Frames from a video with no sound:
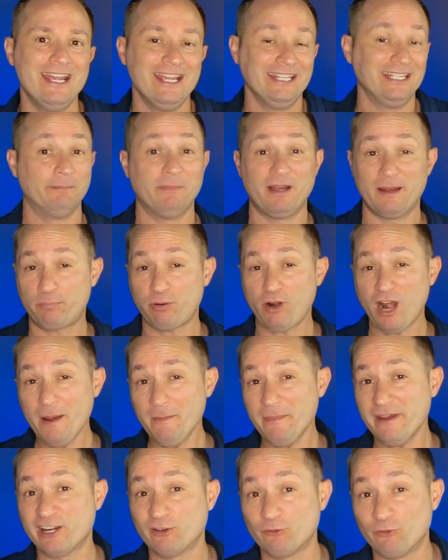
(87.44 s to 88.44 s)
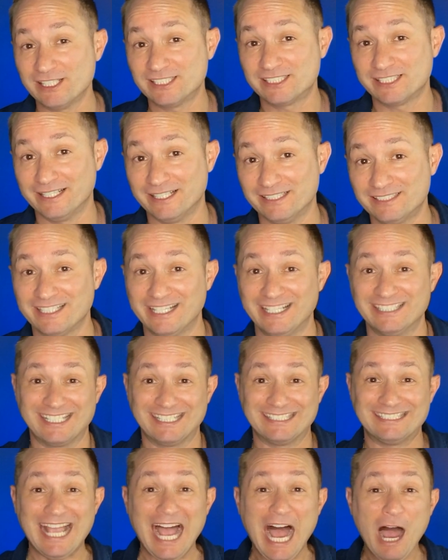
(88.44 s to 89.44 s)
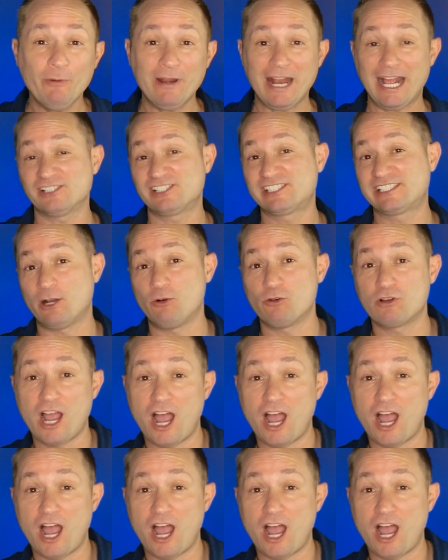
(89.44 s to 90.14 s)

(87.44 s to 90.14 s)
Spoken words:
And then my primary residence, it's a townhouse style